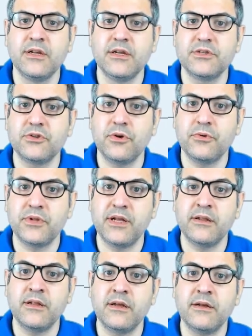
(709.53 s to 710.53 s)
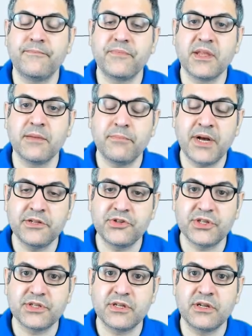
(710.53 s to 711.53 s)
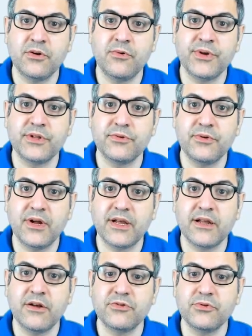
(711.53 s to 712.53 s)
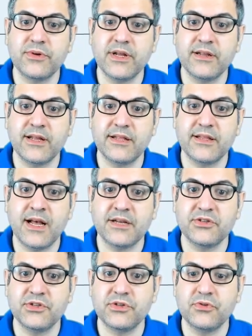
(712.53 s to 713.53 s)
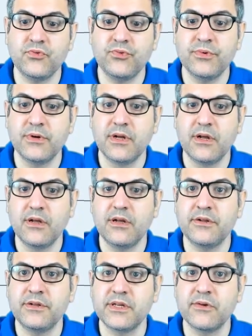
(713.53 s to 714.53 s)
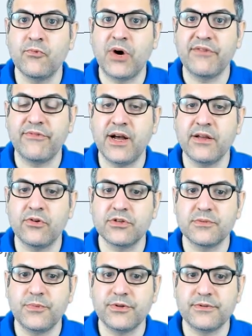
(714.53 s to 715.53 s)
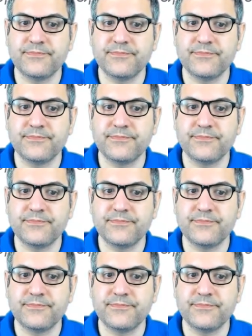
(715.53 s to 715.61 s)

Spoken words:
So then by just going to your account, you can get access to the Wi-Fi hotspot.